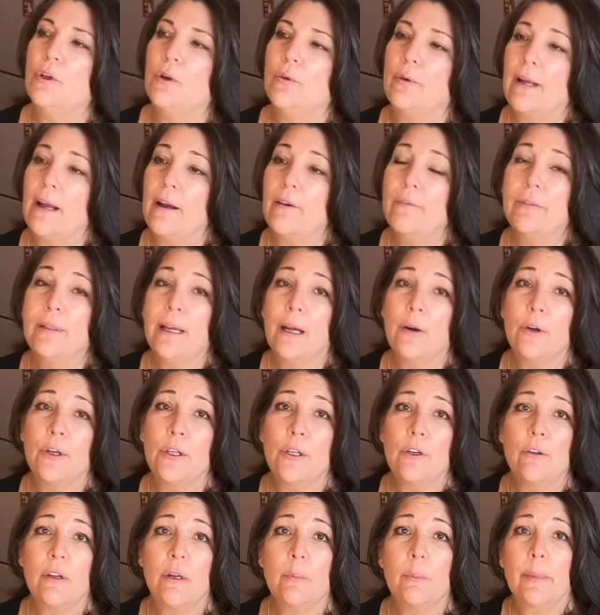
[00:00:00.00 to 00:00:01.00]
don't have flour,
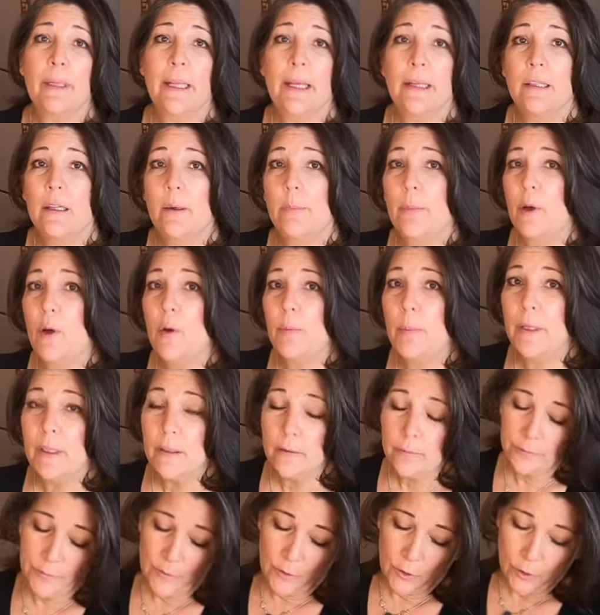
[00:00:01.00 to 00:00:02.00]
you can blend up
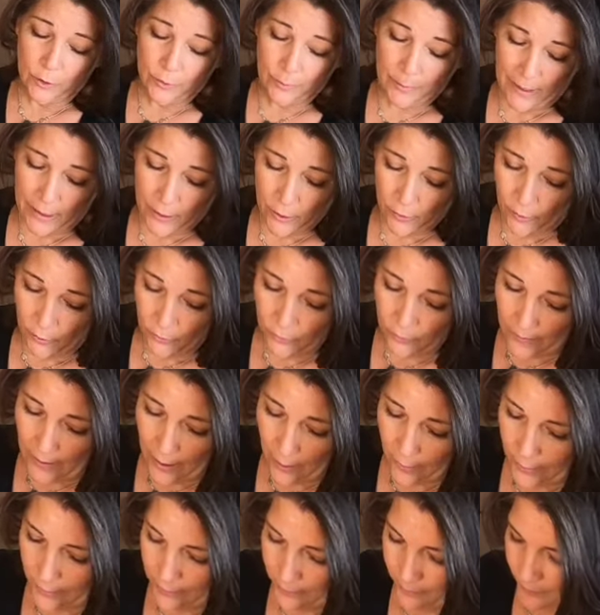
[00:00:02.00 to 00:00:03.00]
oatmeal, make your own
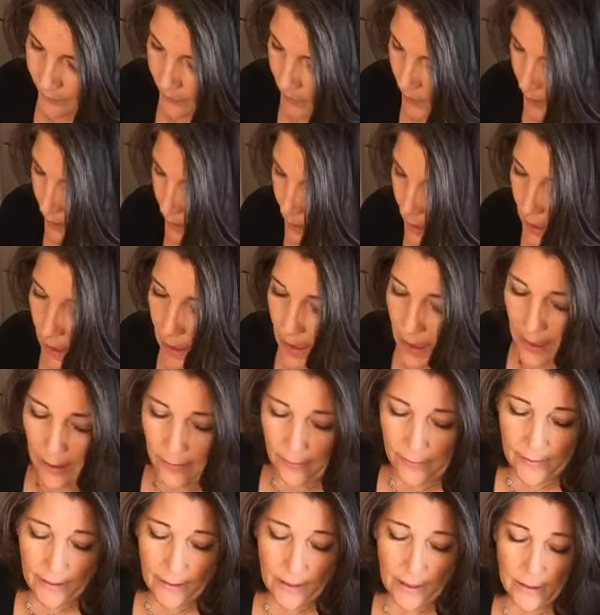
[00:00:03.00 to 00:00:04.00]
flour.
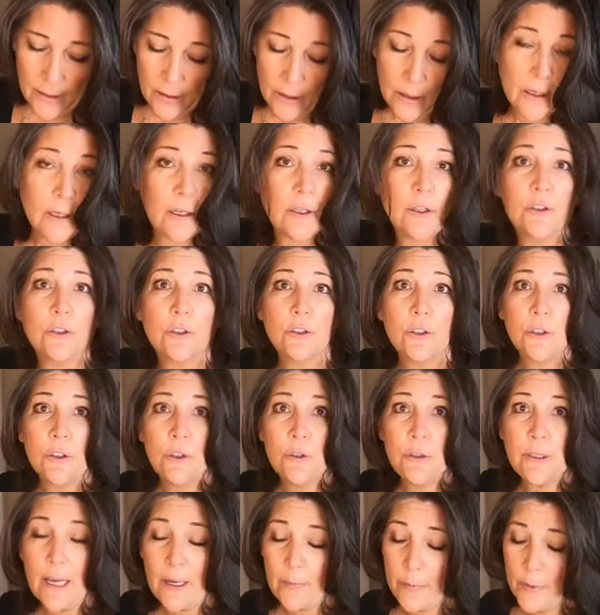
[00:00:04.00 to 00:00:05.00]
And then
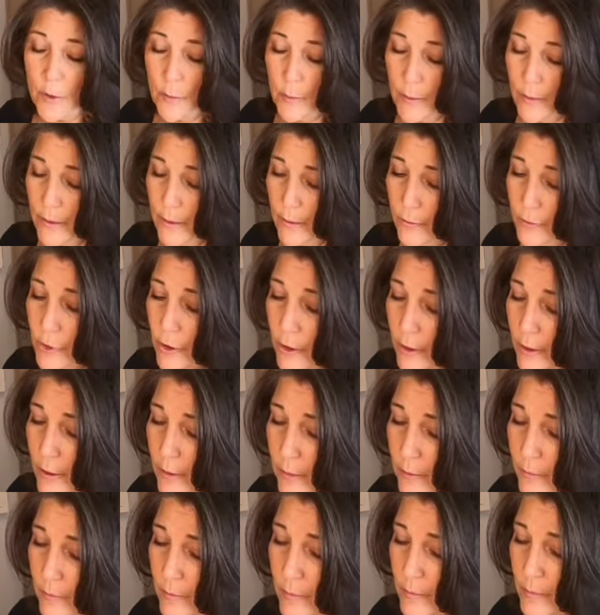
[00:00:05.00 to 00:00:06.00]
2 tablespoons of
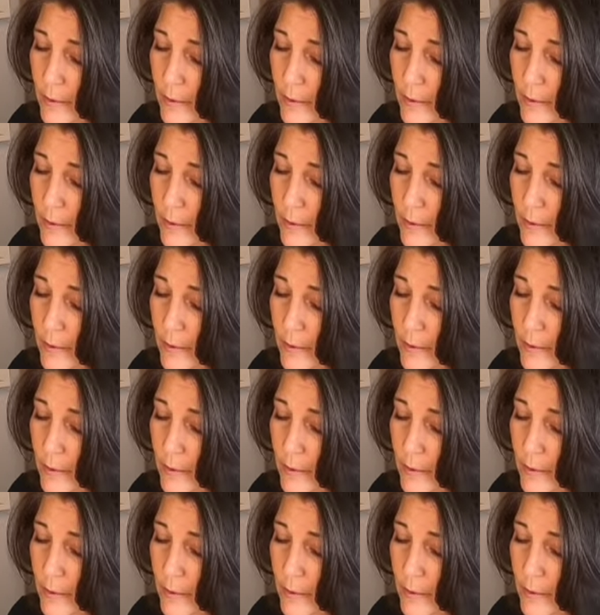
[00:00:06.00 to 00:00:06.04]
sugar.